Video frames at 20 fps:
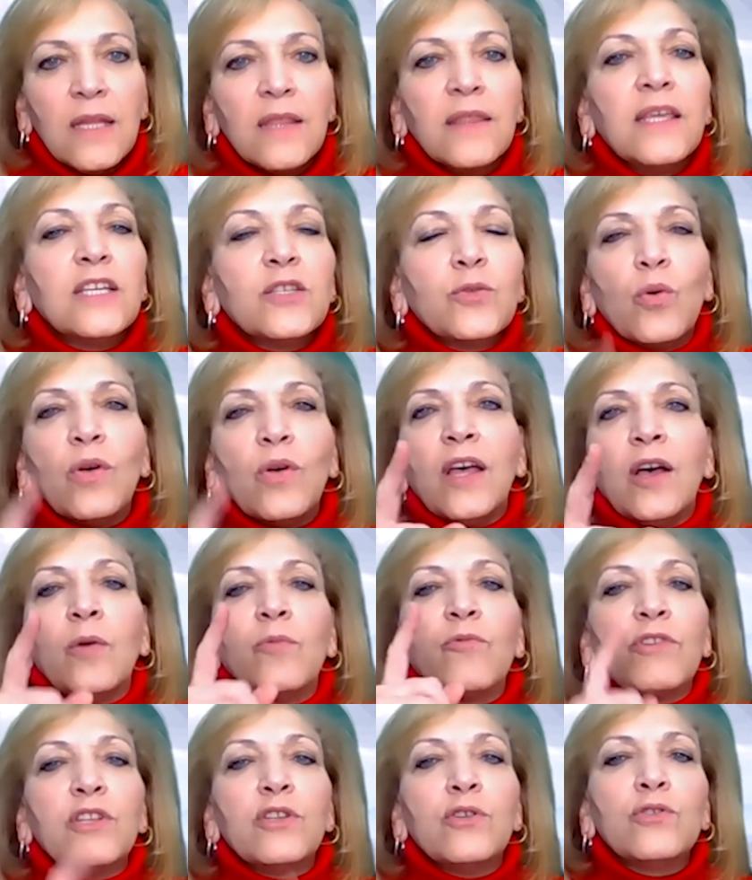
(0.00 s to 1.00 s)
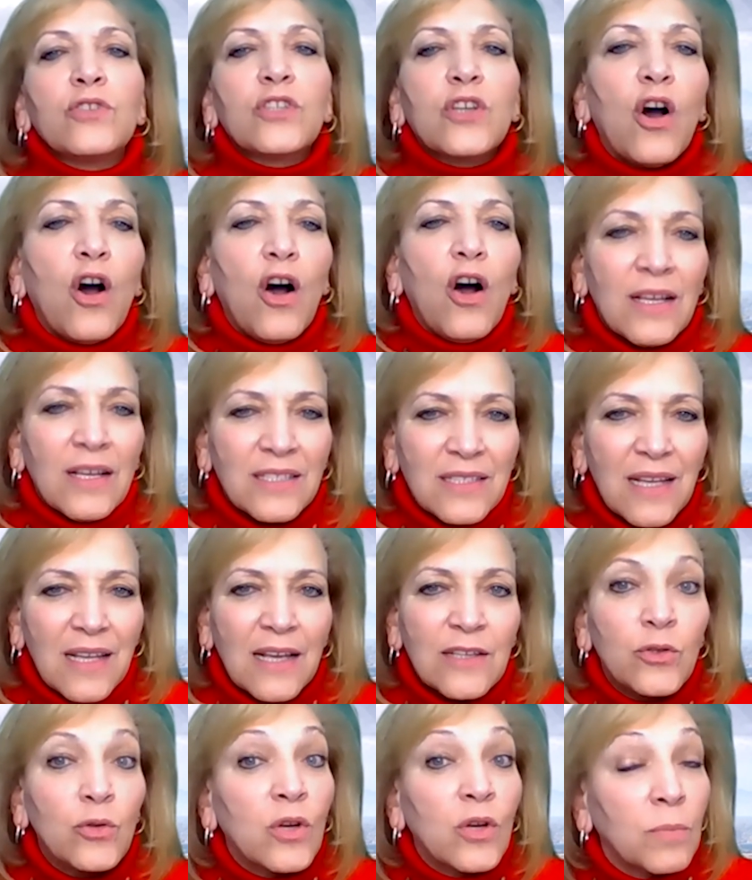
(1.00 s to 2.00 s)
This will help reduce costs
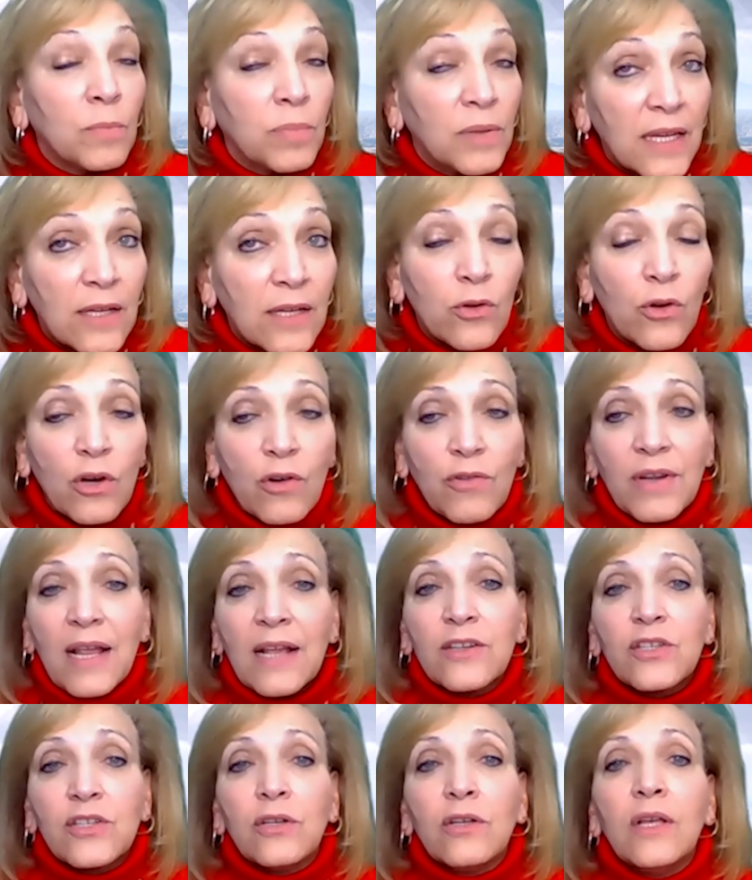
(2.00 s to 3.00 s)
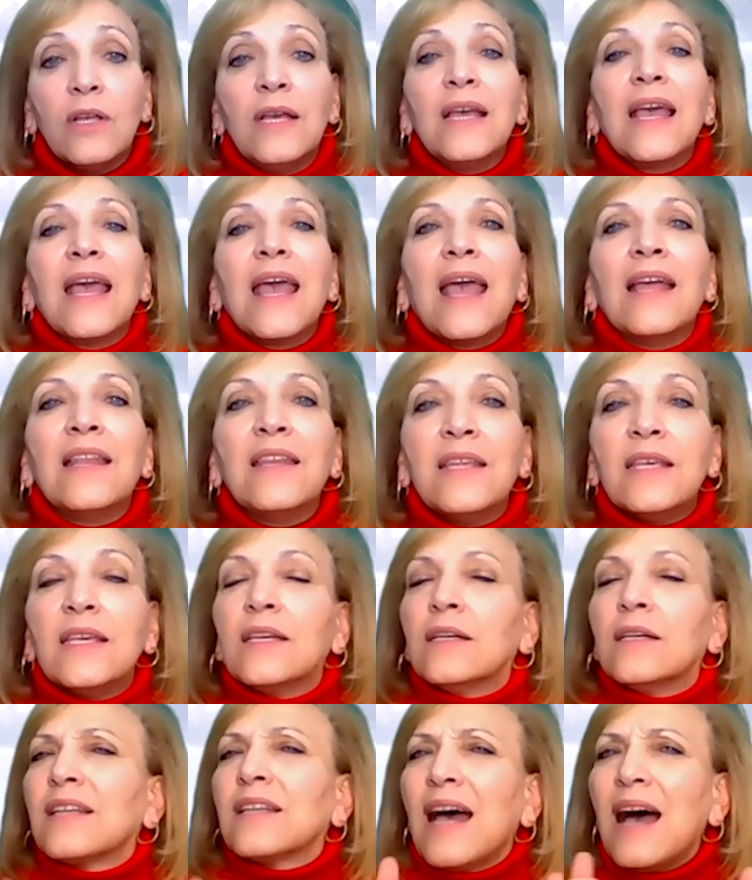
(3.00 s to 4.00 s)
as you complete your credential and
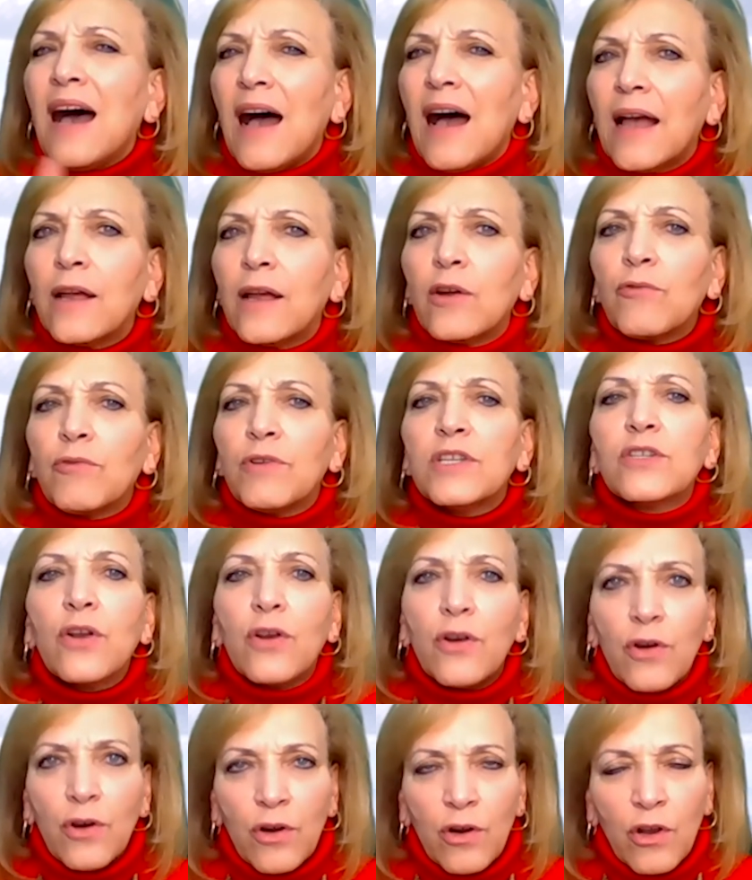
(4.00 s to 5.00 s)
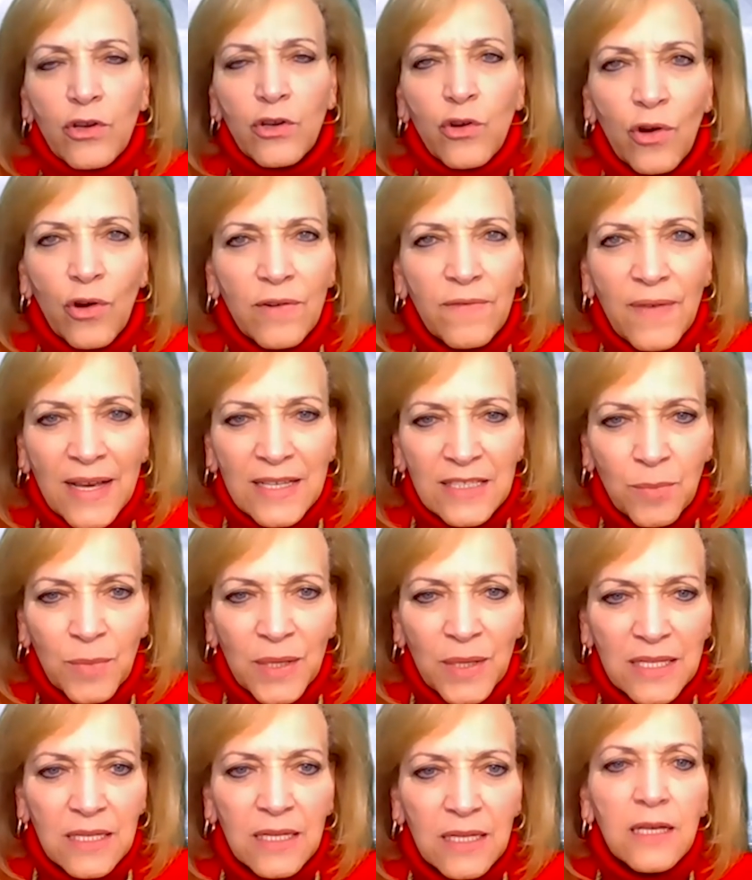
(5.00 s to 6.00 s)
yield a higher return on your
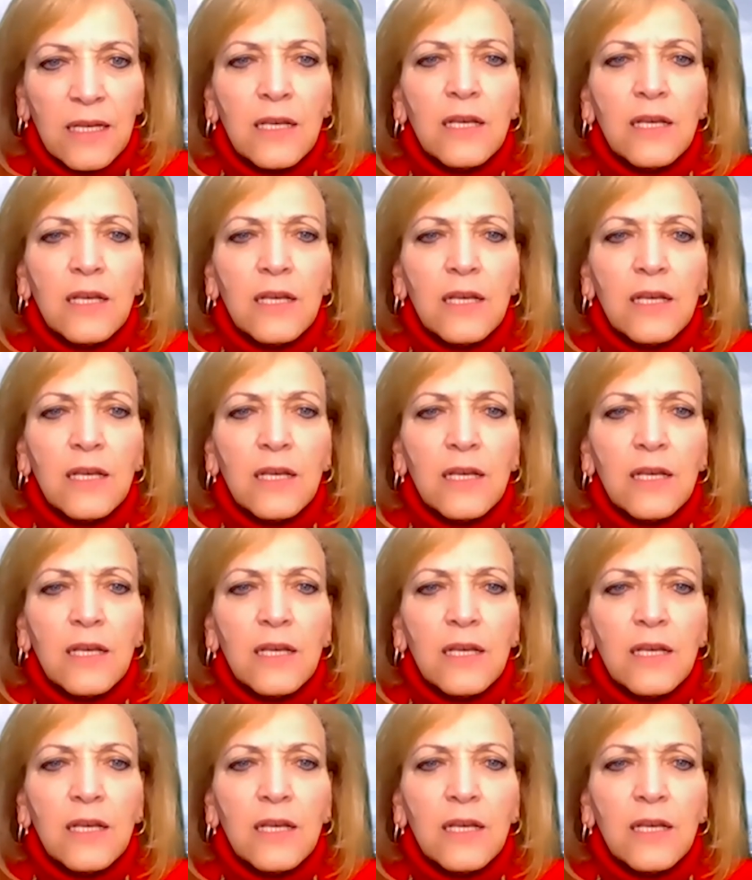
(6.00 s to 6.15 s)
investment.